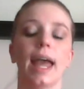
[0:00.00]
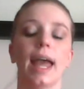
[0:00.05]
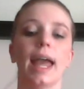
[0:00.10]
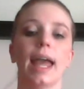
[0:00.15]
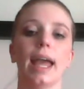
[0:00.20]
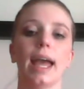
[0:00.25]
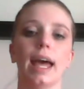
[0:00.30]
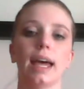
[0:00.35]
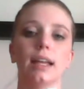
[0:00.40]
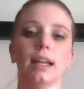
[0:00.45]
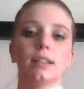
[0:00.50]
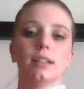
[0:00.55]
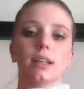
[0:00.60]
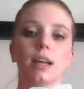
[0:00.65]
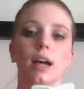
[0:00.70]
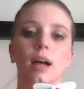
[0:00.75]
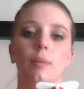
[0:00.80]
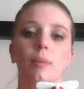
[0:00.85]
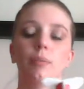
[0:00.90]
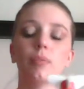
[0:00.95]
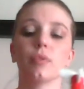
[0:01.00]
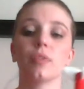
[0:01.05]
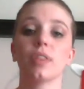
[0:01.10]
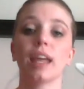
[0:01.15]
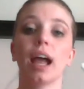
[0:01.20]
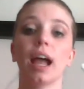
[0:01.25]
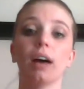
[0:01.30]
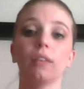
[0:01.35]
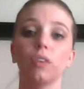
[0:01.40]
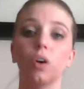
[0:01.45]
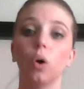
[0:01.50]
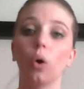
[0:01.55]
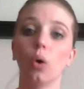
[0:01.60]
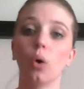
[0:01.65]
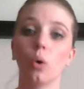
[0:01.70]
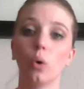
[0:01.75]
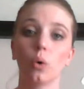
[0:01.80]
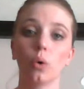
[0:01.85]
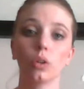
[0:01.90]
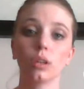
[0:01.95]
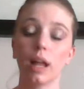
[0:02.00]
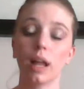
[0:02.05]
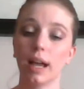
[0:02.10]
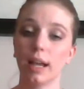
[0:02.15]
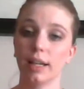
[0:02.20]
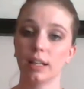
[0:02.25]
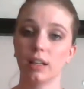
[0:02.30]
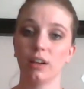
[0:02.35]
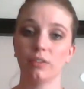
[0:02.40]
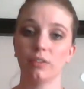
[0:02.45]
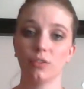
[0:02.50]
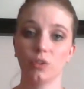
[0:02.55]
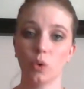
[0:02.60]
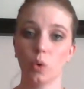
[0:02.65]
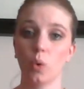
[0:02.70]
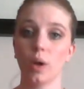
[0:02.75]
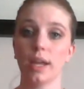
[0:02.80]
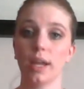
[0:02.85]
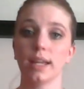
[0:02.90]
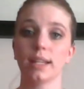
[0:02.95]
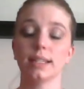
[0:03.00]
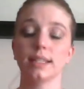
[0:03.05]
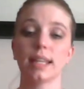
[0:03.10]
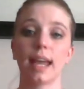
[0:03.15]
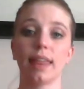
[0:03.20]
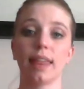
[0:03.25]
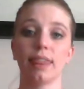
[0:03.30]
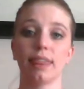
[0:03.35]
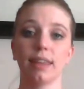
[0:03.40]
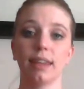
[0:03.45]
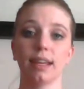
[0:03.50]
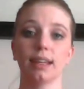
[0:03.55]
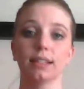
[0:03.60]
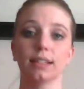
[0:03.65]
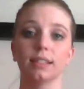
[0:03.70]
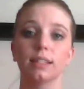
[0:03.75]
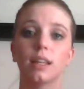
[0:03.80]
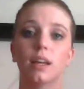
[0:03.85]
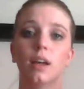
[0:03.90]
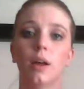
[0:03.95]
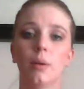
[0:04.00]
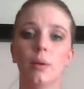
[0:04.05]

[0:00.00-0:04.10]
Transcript: and they have a whole line of toys and things.